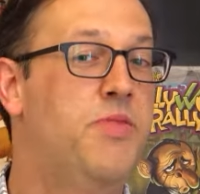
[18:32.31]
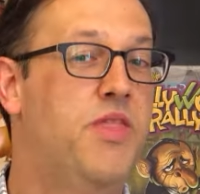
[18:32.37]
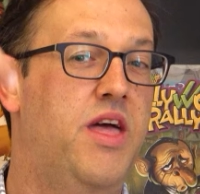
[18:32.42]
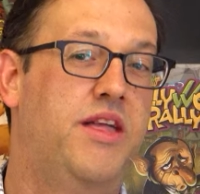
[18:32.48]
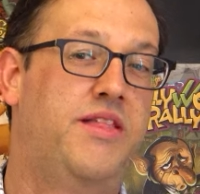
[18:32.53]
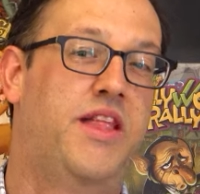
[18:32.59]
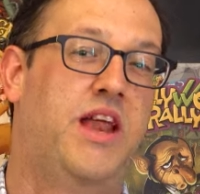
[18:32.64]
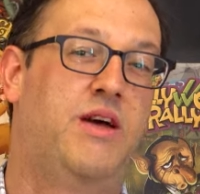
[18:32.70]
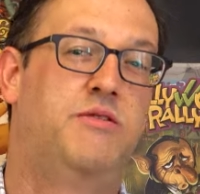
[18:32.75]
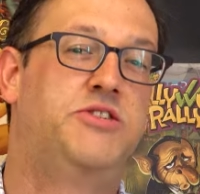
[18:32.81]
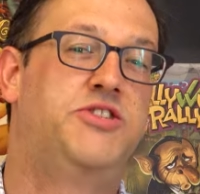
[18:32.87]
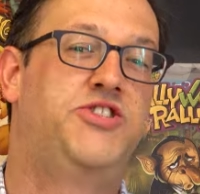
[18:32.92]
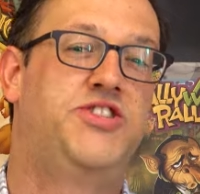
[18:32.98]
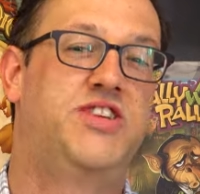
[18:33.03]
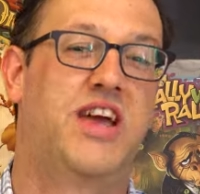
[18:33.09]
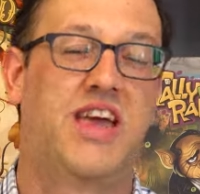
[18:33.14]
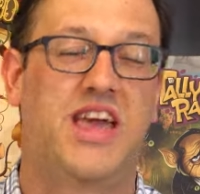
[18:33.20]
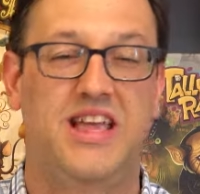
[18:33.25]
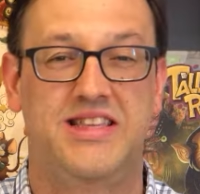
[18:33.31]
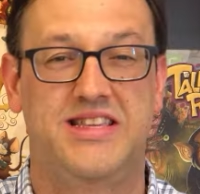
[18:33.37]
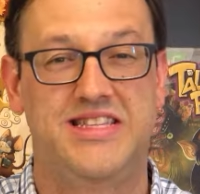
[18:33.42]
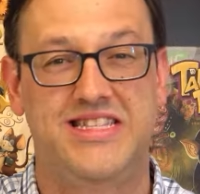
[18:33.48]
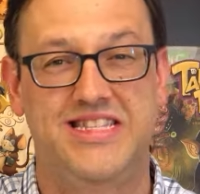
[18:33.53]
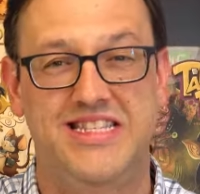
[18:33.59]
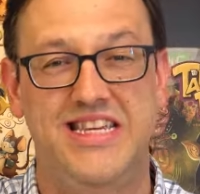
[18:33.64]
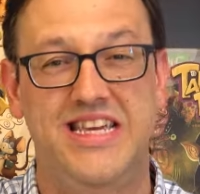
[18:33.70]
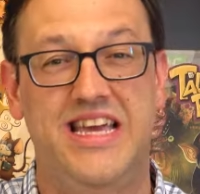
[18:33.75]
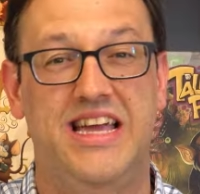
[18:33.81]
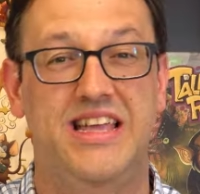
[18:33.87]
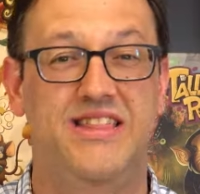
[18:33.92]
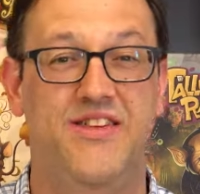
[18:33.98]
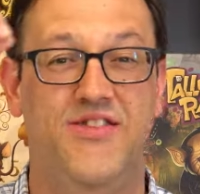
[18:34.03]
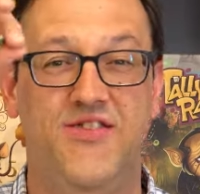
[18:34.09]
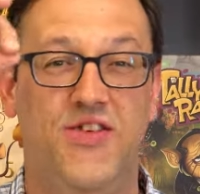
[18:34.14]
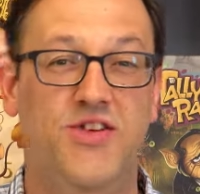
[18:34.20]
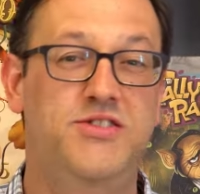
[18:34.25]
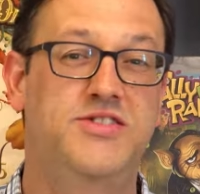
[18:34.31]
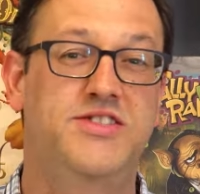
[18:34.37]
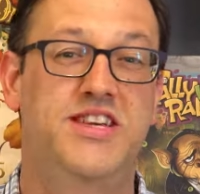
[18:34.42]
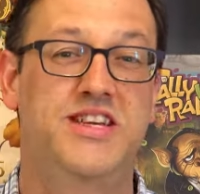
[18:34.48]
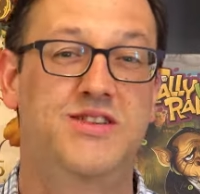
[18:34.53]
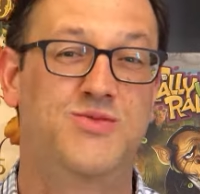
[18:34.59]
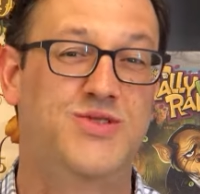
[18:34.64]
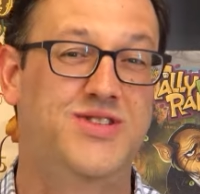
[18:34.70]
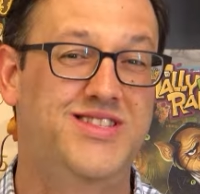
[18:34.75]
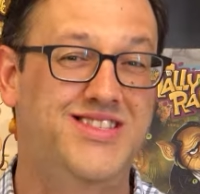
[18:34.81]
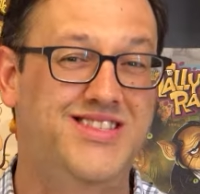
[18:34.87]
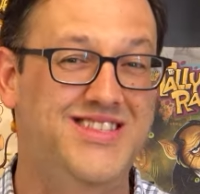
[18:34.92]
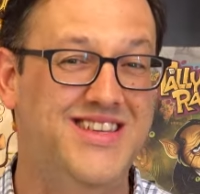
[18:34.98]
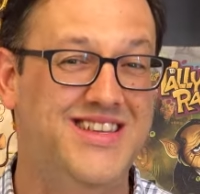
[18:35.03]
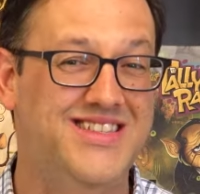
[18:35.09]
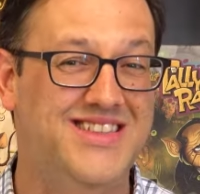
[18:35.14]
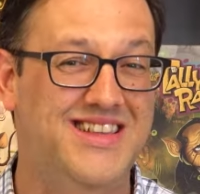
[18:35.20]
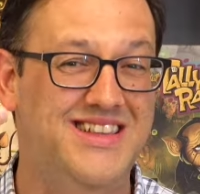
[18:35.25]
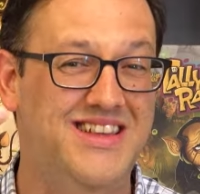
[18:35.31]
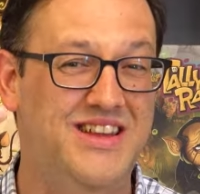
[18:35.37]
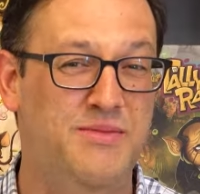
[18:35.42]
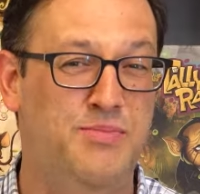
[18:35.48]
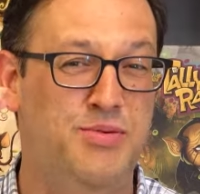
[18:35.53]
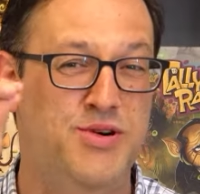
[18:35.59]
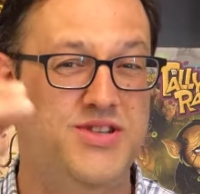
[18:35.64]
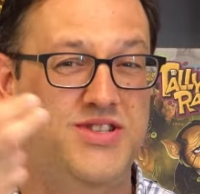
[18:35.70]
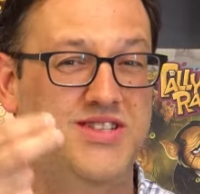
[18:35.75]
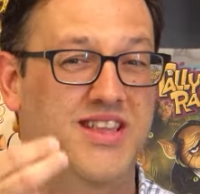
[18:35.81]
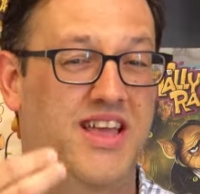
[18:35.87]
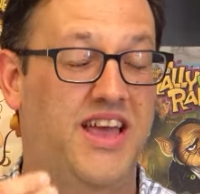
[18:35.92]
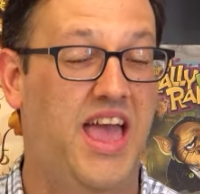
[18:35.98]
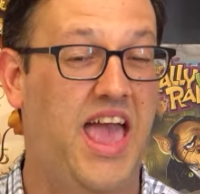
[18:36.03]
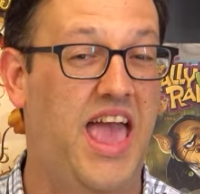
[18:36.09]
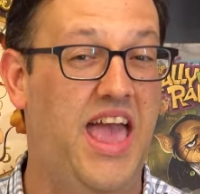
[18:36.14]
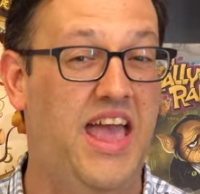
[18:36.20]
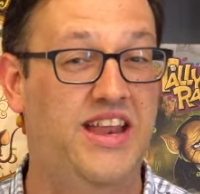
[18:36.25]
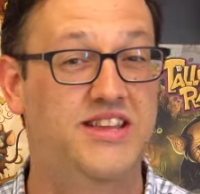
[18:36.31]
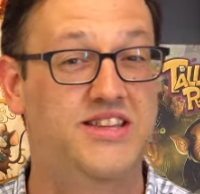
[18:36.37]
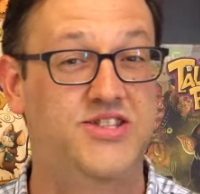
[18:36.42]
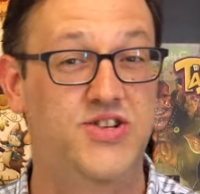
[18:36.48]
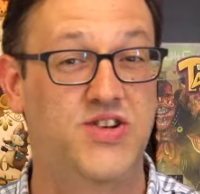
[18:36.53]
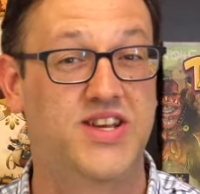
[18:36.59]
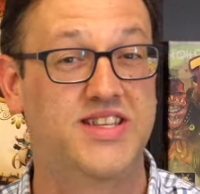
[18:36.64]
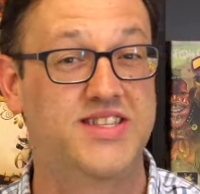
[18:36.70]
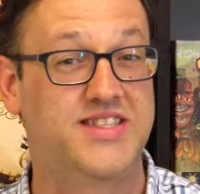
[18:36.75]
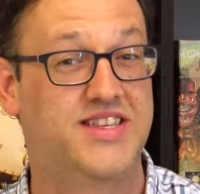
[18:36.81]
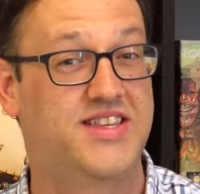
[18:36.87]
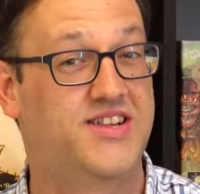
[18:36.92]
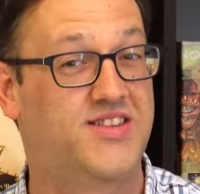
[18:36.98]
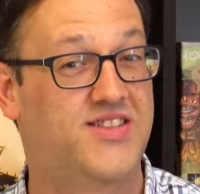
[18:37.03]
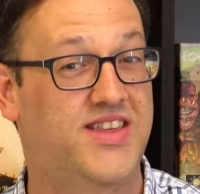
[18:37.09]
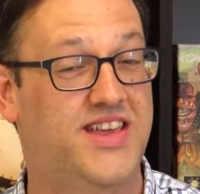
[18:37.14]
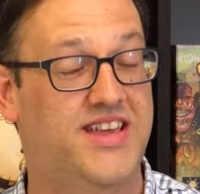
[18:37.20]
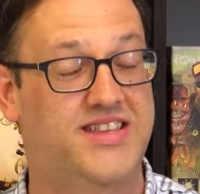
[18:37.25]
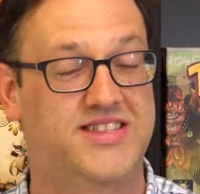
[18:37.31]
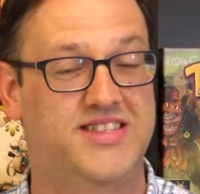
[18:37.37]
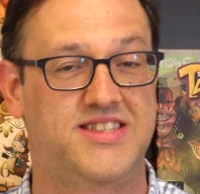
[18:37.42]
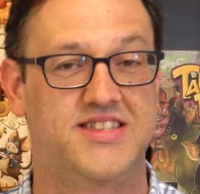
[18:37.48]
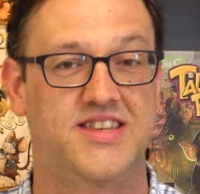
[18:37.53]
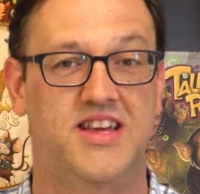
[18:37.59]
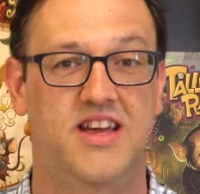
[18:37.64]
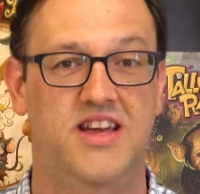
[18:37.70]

And then I was checking to see, and the first hint was just a little push like, hey, did you consider this?